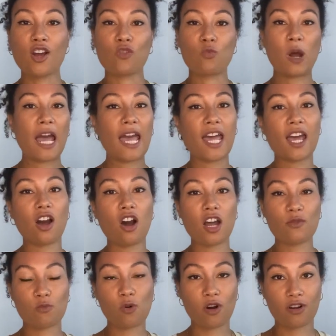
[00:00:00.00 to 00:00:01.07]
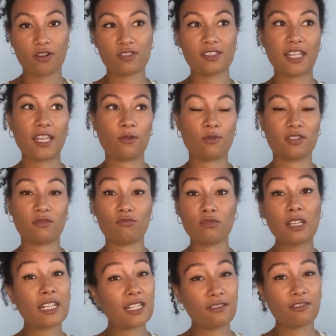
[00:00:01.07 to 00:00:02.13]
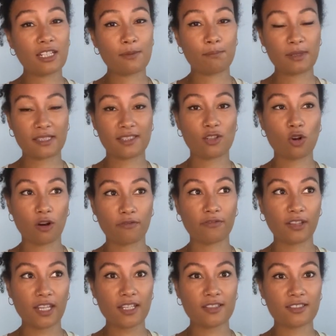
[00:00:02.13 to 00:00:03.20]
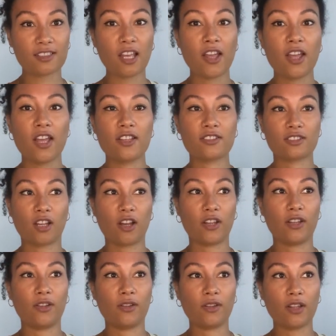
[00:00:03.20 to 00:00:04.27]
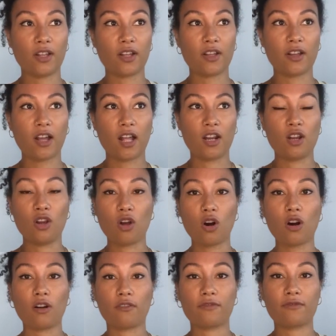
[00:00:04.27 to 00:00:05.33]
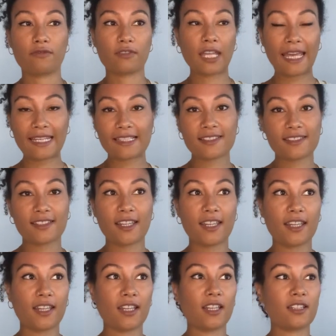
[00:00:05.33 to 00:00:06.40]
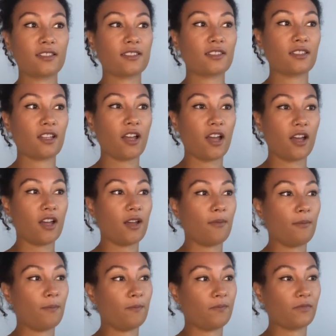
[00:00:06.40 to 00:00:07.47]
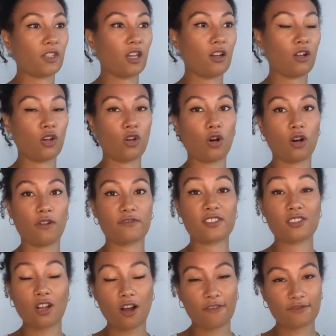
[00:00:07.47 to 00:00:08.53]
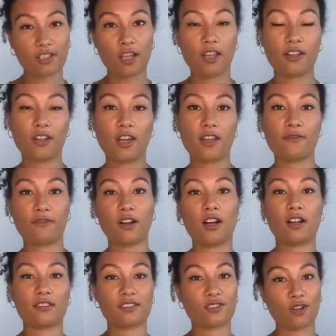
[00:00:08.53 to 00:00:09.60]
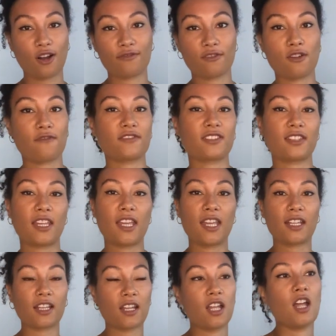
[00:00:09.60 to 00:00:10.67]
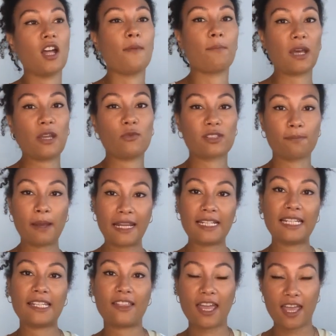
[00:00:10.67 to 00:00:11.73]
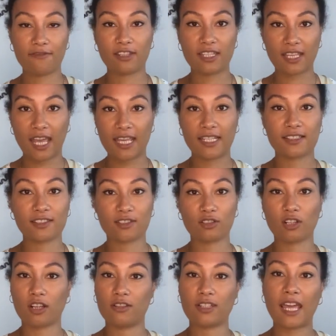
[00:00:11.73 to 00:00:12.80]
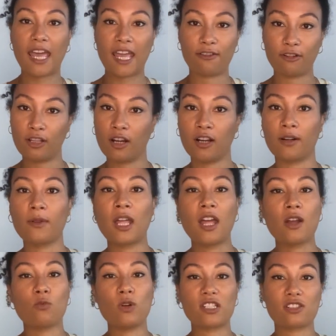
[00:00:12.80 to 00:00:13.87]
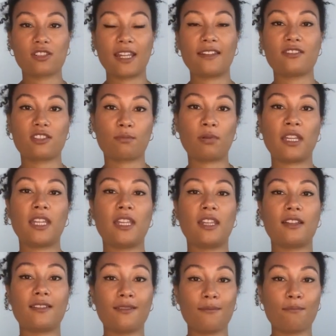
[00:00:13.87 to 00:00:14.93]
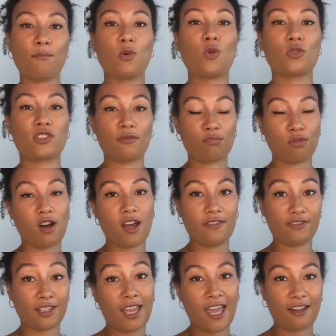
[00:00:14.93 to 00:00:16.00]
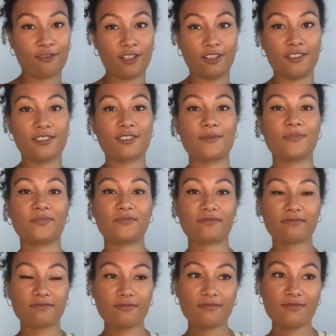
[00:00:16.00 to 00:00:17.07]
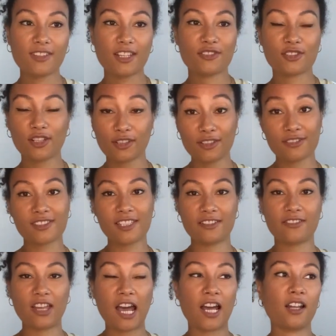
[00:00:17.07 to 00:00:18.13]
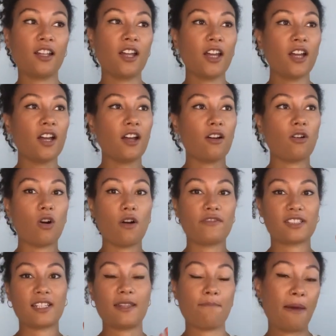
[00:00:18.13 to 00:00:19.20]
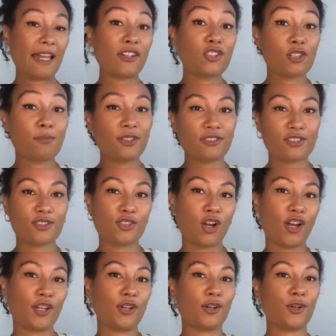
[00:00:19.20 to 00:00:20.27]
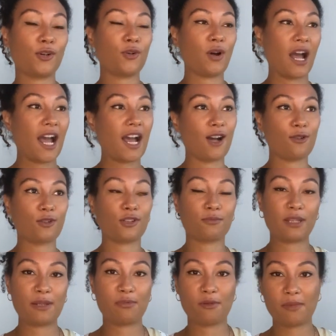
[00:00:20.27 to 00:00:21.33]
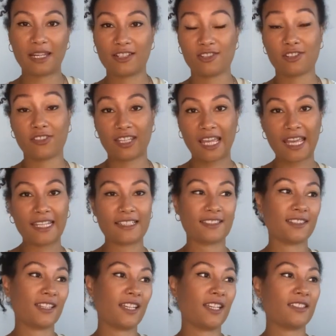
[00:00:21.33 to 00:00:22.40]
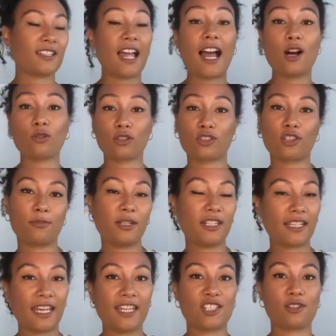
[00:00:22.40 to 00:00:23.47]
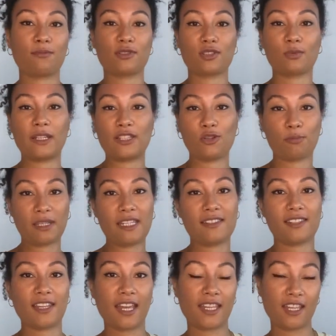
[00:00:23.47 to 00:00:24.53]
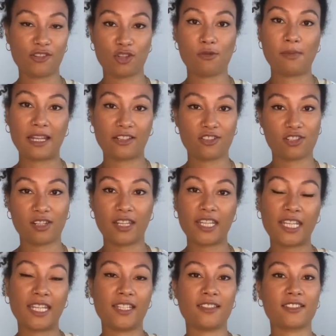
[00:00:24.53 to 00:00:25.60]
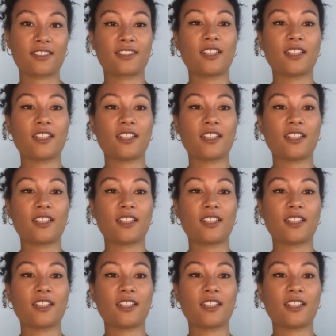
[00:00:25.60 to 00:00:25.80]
Where I was, it was a really, really busy office. So a lot of cases, a lot of staff turnover, staff off sick, but it was mainly the heavy caseload area, which tend to be more deprived areas. So consider that. Obviously, management style, how good people manage the cases, how good communication between your PTA and your manager is.